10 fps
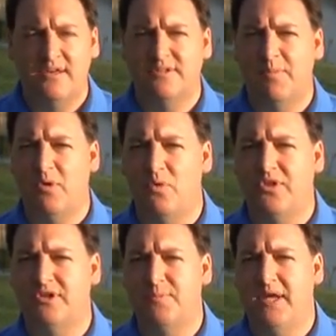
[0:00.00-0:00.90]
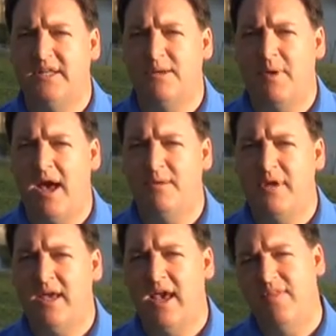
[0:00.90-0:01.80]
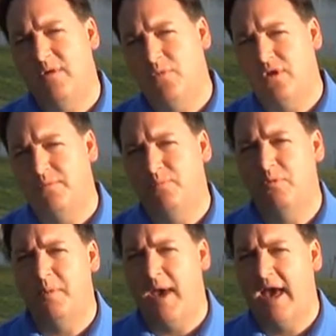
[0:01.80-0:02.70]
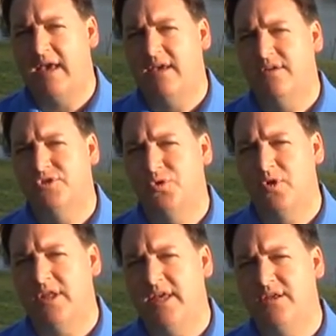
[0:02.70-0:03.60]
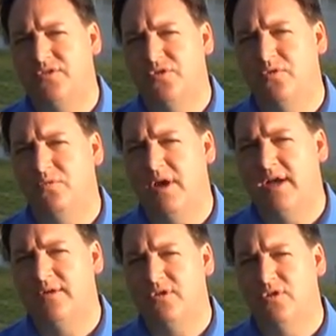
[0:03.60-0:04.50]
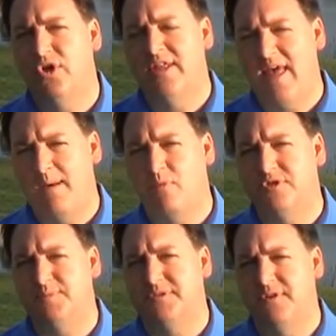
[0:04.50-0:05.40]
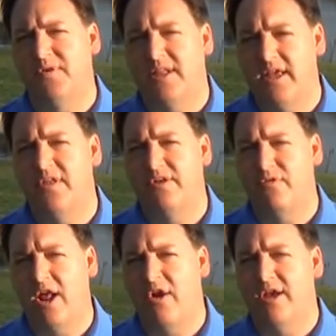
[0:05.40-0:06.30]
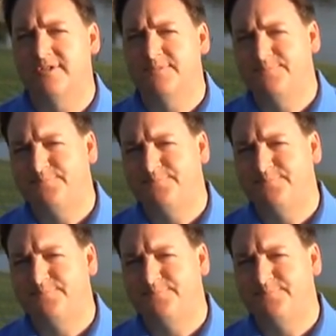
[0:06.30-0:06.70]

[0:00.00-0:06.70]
some of the work that's being done behind me, and then we'll be back shortly to look at that more specifically in the different areas.